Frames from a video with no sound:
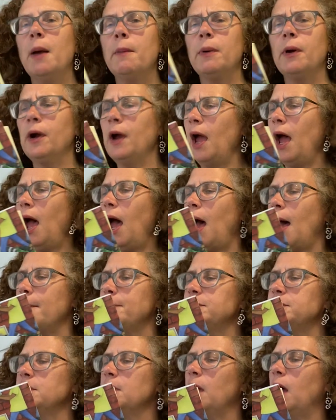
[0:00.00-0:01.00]

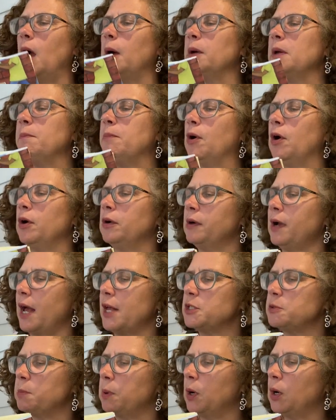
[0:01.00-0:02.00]
Perhaps, our reporter
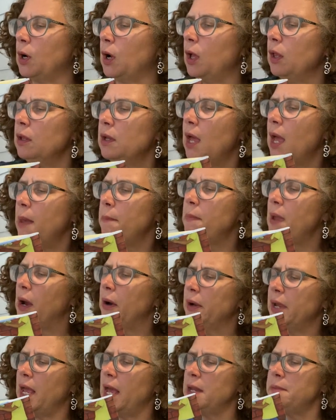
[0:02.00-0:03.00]
asked Pearl,
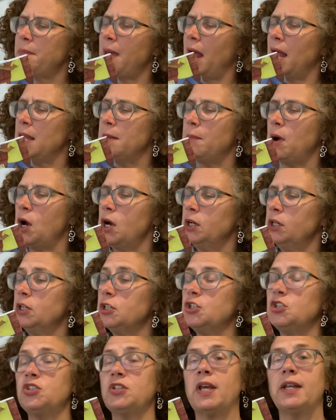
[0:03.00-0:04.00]
Marianne Malamar
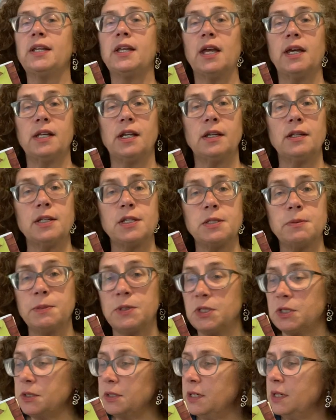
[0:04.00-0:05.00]
could shed light on this
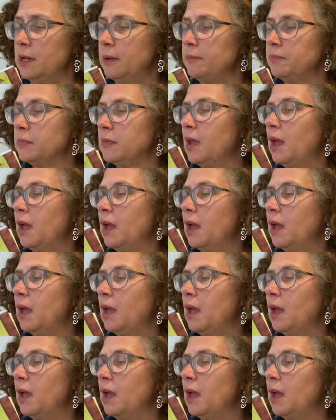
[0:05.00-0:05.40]
mystery.